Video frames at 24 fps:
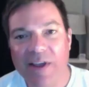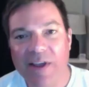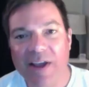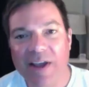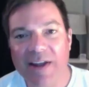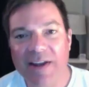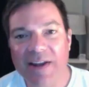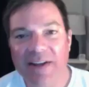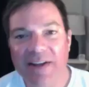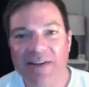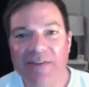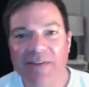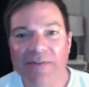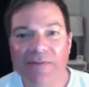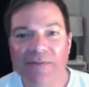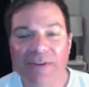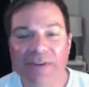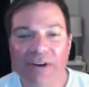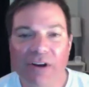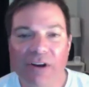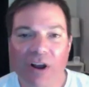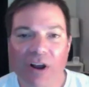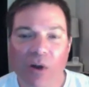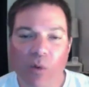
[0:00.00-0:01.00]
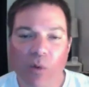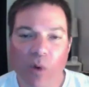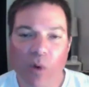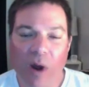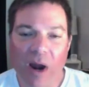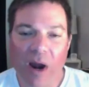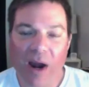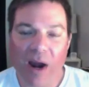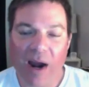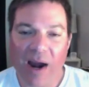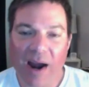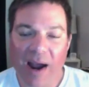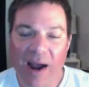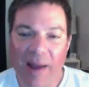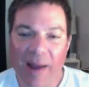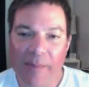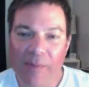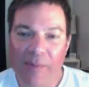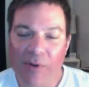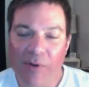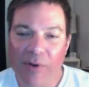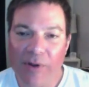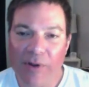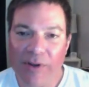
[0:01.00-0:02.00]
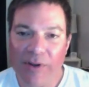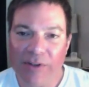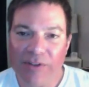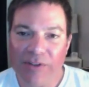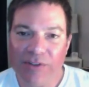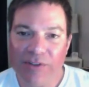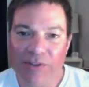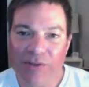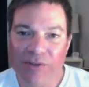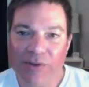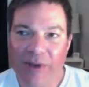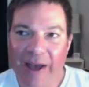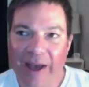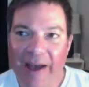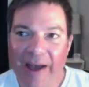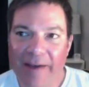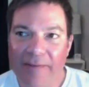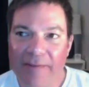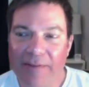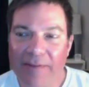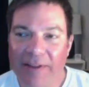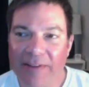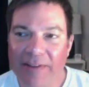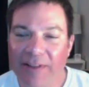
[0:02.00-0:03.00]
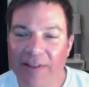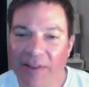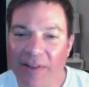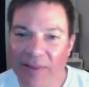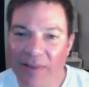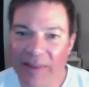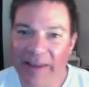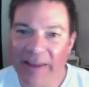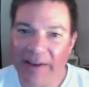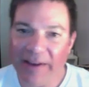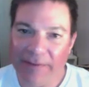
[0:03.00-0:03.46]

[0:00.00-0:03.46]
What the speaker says: I need to figure out where I'm going to have like the lift,